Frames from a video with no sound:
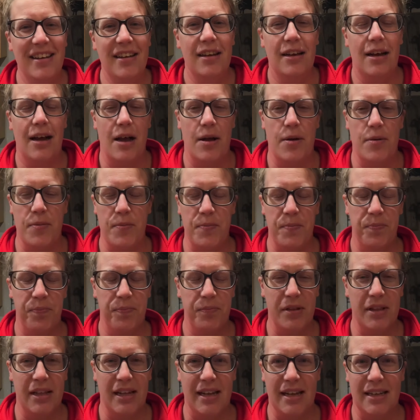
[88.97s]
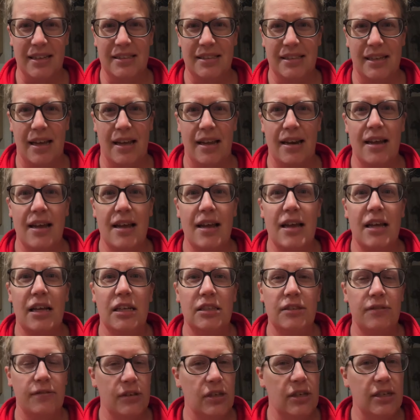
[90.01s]
Um, but like I said,
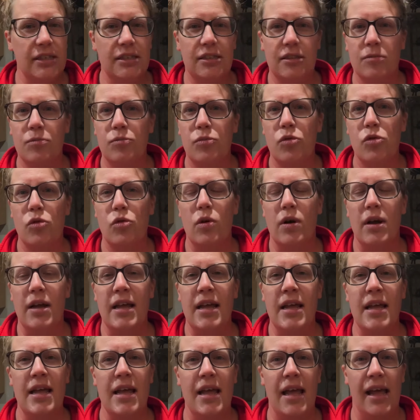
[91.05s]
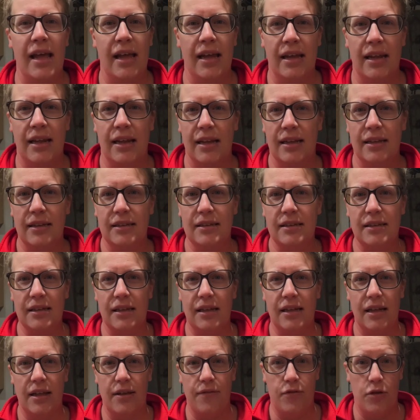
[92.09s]
it's very simple. And
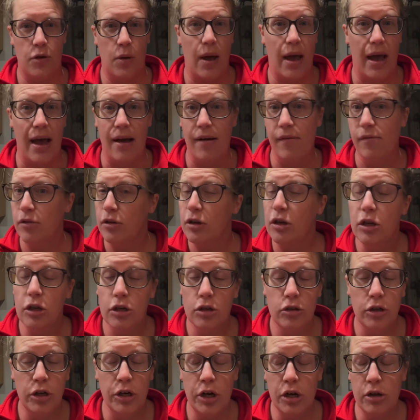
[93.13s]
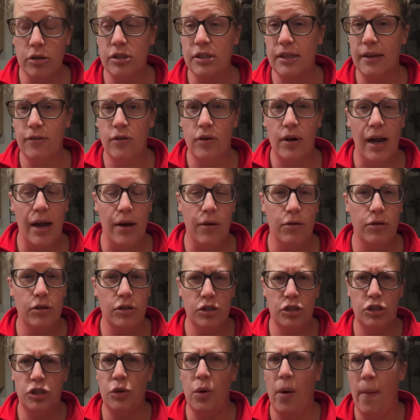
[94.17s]
if you have a, you know, several
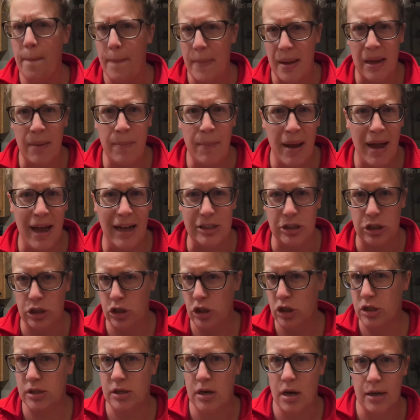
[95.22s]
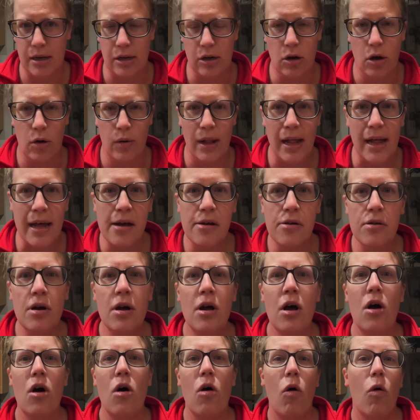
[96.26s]
hours, do a big batch and just knock it all out.
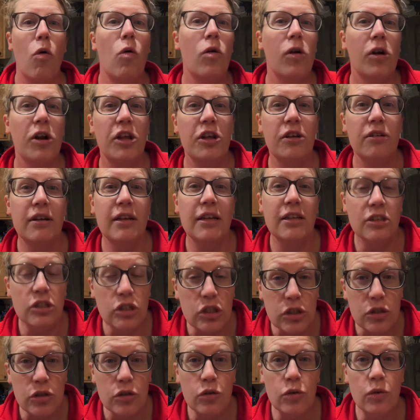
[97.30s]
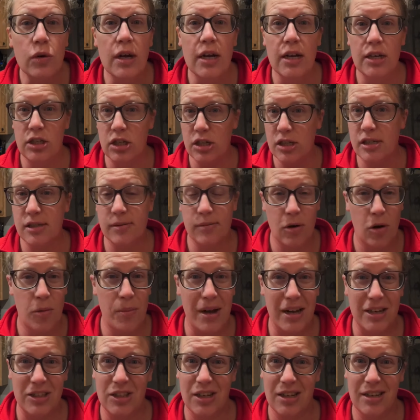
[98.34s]
Or you can do just small
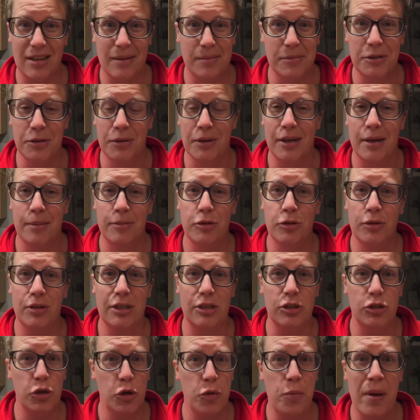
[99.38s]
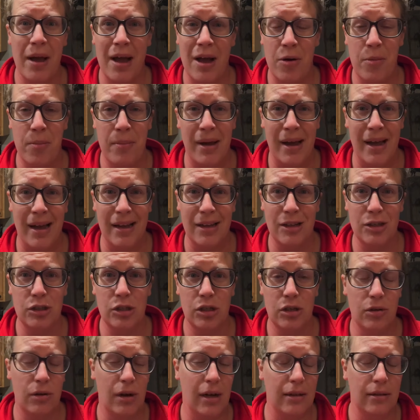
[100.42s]
batch like I'm doing. I'm doing a two pound bag.
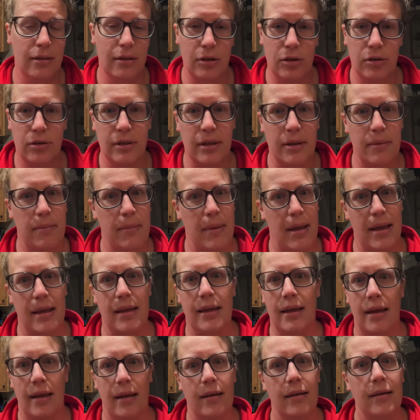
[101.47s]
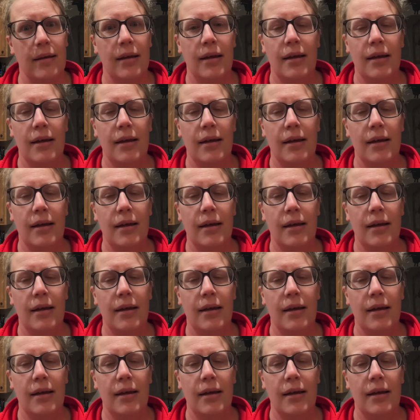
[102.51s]
So I literally may get